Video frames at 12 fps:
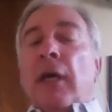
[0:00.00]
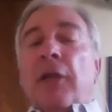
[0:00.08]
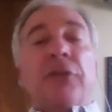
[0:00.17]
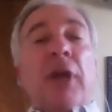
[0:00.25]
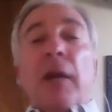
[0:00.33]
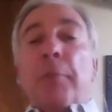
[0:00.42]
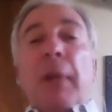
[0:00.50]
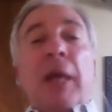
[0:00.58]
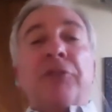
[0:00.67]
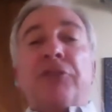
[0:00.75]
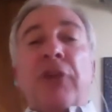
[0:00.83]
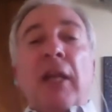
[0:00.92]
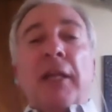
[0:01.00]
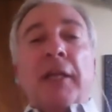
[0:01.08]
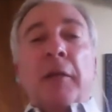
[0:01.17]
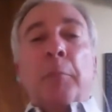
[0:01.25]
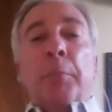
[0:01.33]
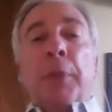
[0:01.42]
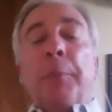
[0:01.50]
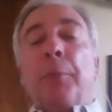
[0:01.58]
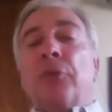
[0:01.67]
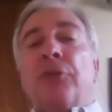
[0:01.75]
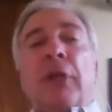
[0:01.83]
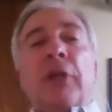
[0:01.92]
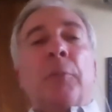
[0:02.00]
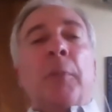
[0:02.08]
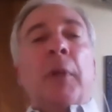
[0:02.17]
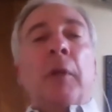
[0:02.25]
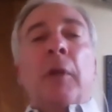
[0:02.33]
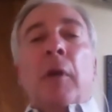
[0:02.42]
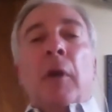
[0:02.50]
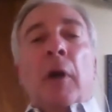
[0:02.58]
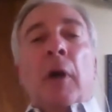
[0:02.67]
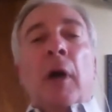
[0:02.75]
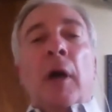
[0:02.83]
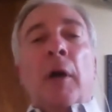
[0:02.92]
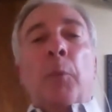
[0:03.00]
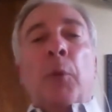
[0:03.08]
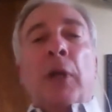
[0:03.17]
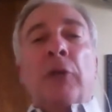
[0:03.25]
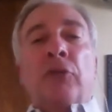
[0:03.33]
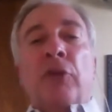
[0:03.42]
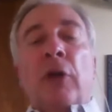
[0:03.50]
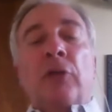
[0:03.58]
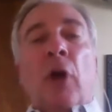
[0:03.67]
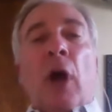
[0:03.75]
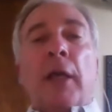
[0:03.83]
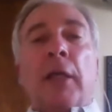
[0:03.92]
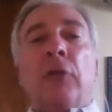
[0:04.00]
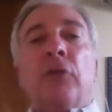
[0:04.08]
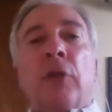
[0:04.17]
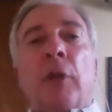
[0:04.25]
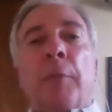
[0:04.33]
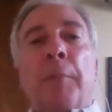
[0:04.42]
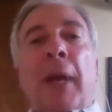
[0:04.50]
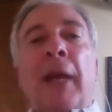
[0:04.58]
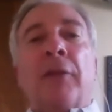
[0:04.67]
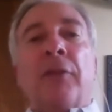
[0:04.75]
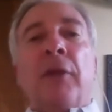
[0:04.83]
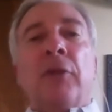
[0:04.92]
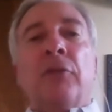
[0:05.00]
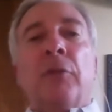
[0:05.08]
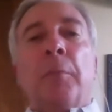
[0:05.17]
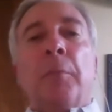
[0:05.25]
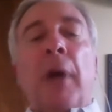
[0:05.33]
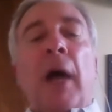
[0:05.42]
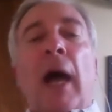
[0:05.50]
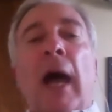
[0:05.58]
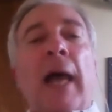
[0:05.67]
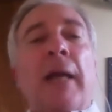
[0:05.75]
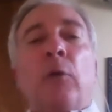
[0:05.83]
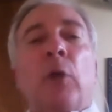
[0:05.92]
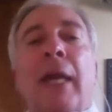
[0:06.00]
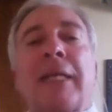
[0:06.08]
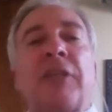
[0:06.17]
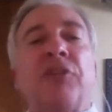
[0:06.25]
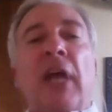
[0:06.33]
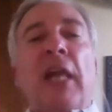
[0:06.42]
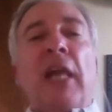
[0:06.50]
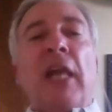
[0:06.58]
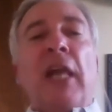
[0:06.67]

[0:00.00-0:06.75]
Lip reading: it's not about selling. People say to me when I start talking to them about this, I don't like selling.